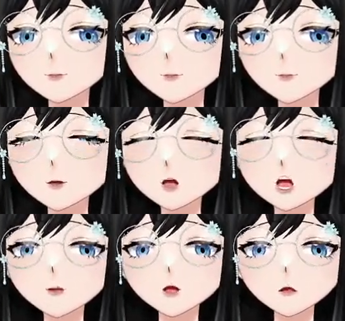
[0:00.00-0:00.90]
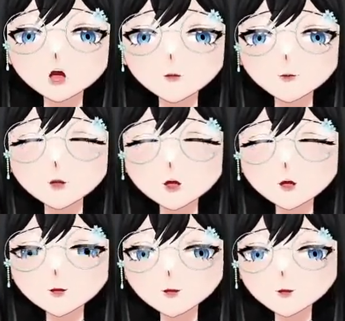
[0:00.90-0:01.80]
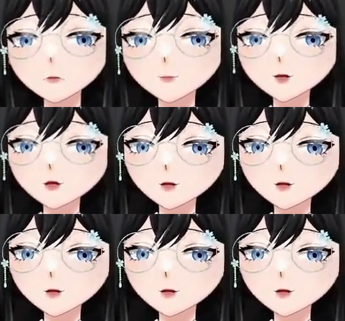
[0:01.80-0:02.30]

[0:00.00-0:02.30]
okay, I was about to say the stuff for